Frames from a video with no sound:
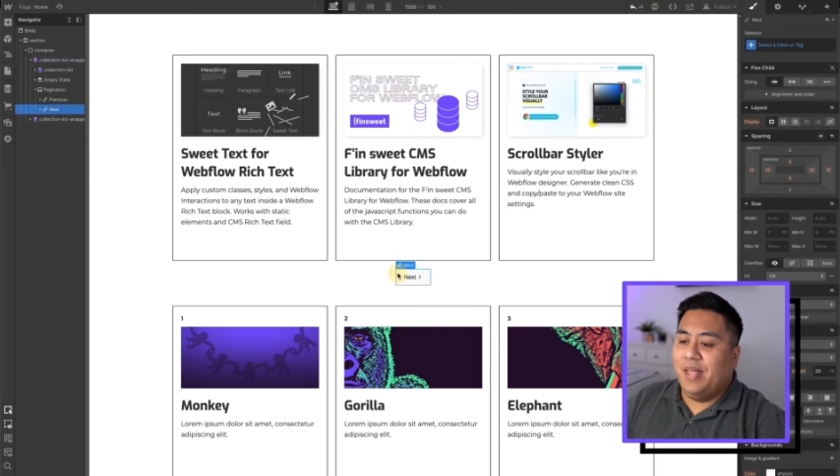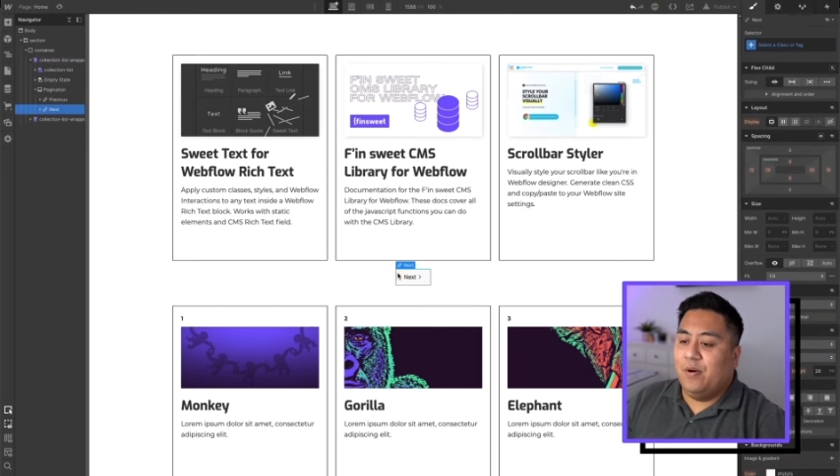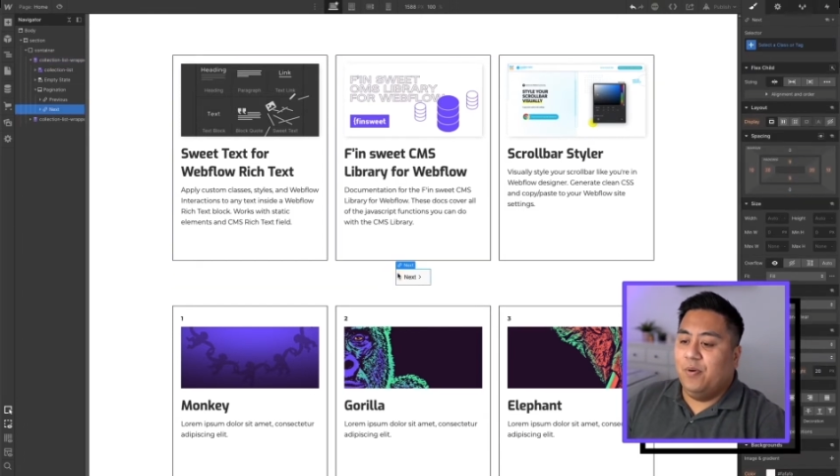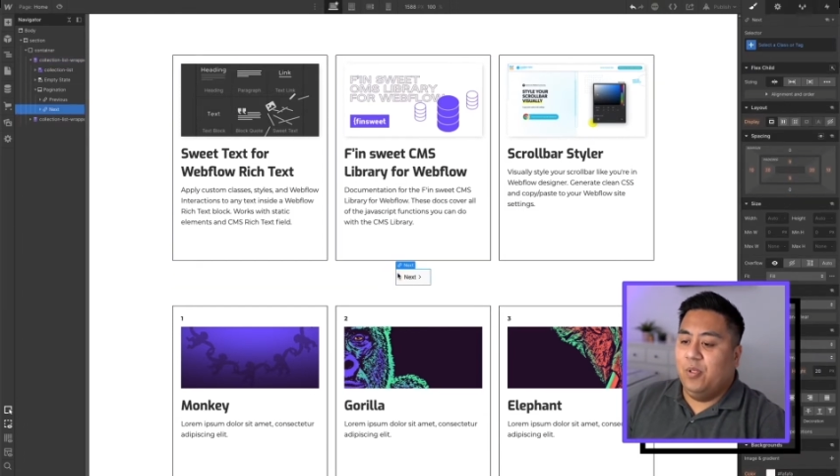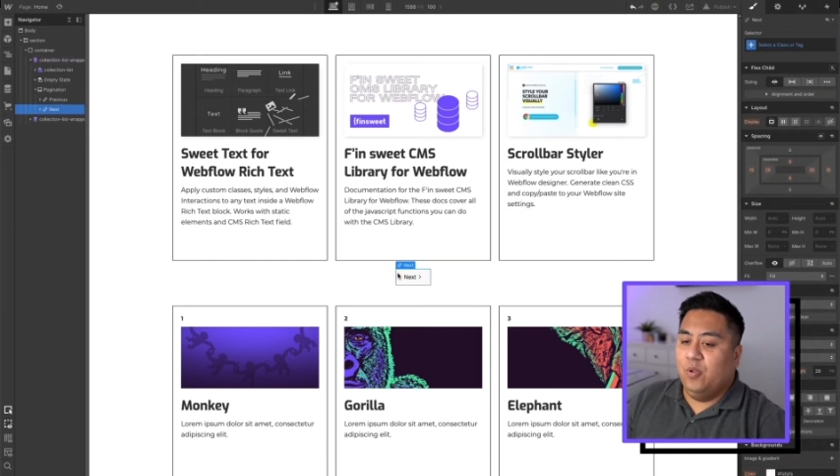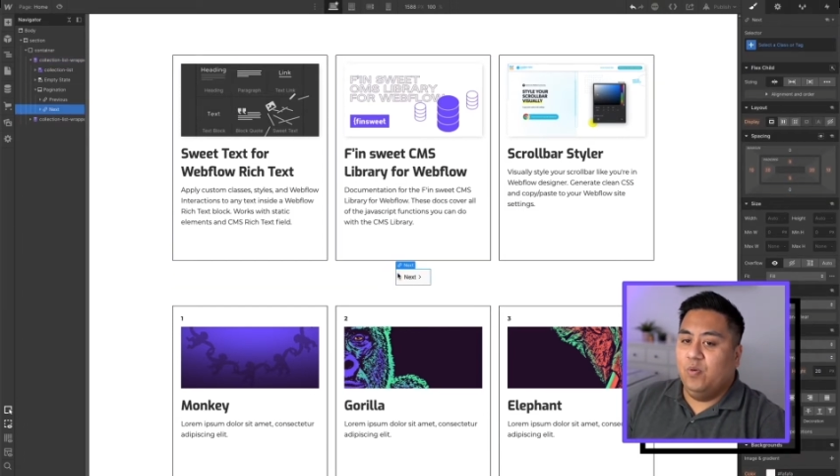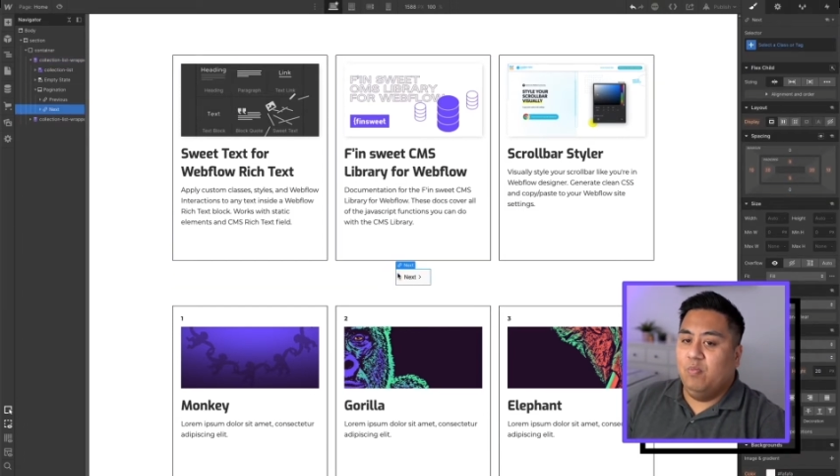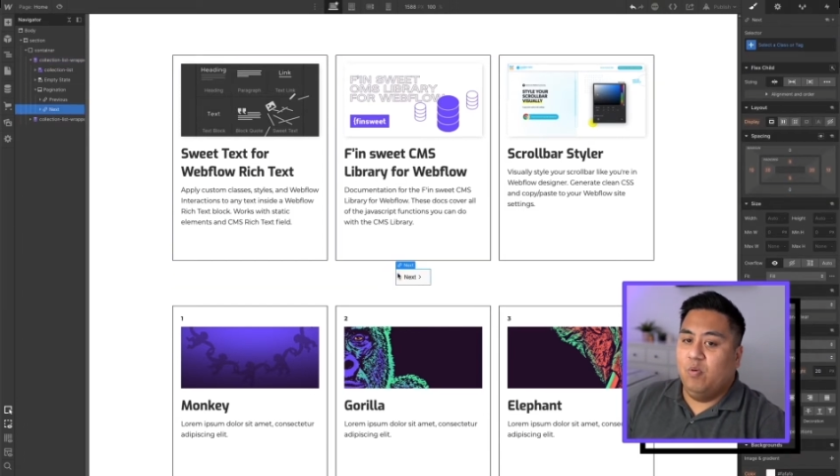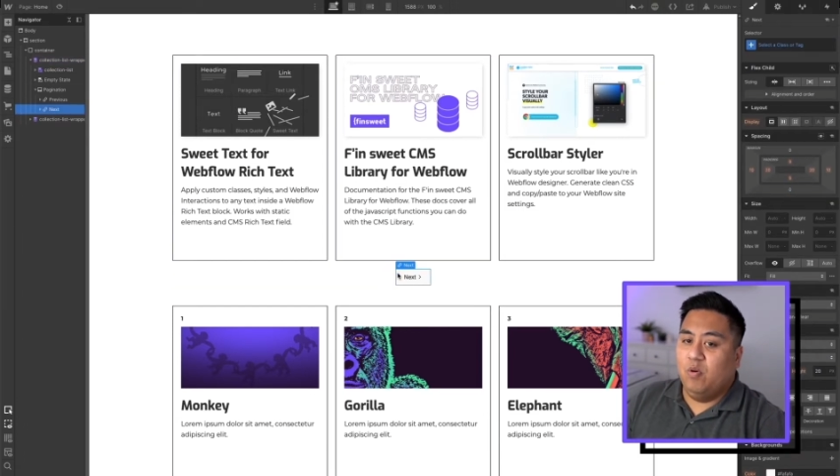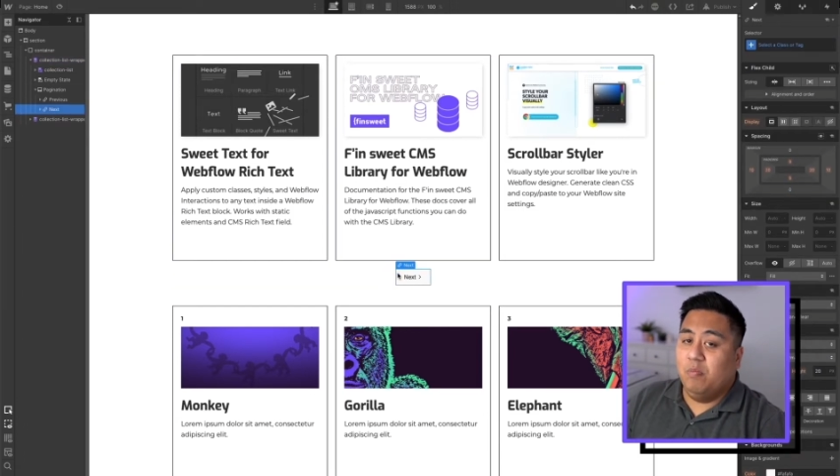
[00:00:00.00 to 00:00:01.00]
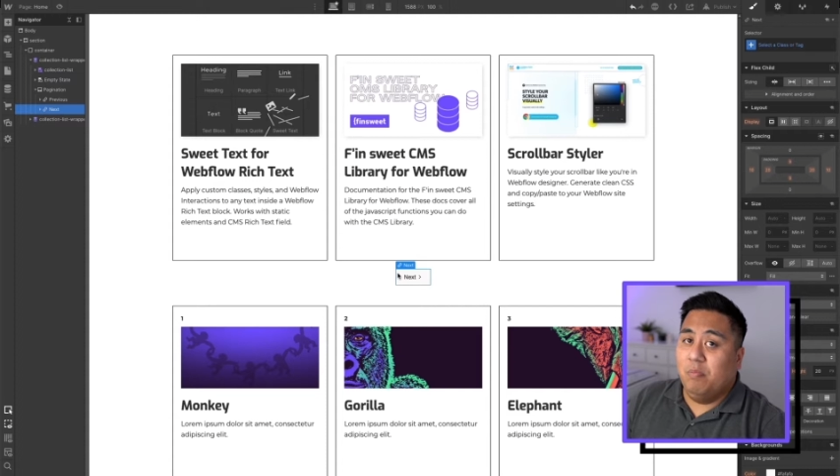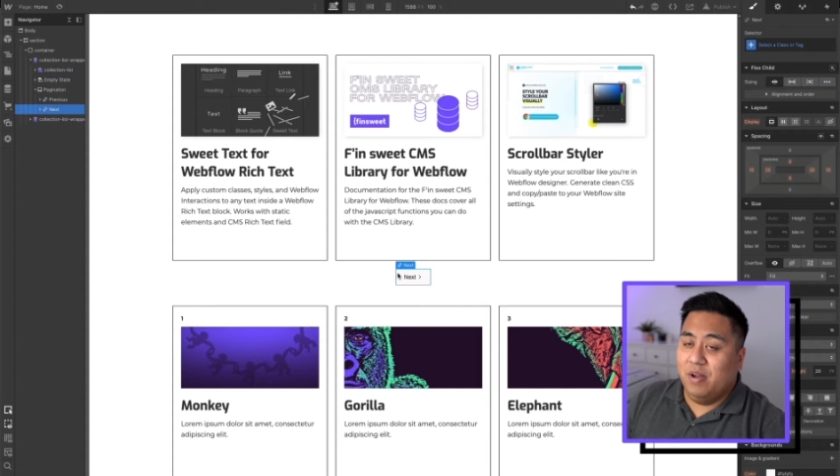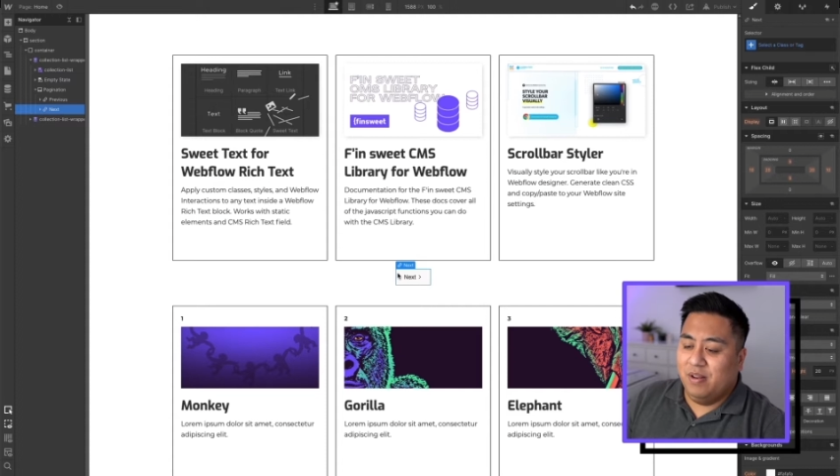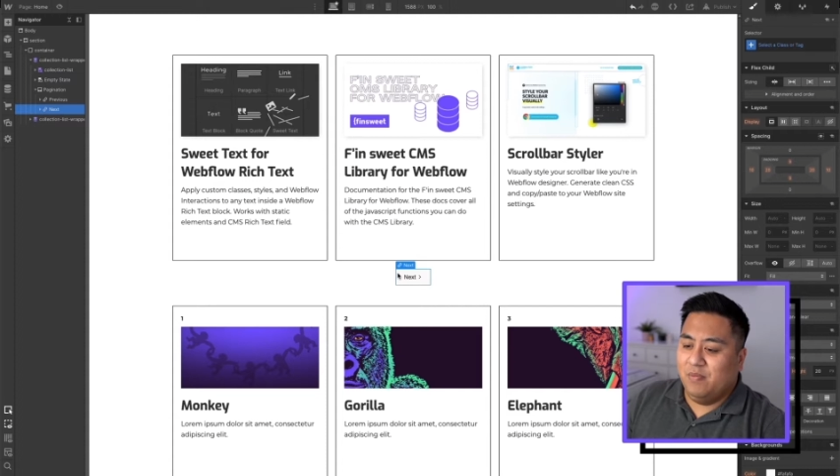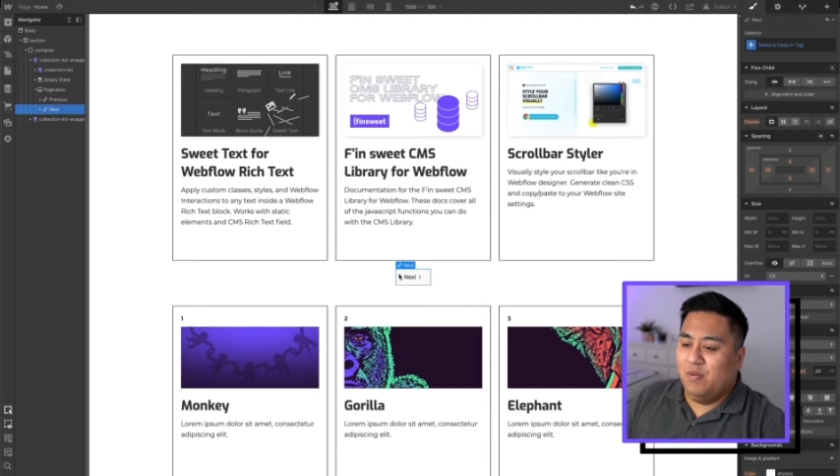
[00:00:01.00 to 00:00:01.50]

our load more button.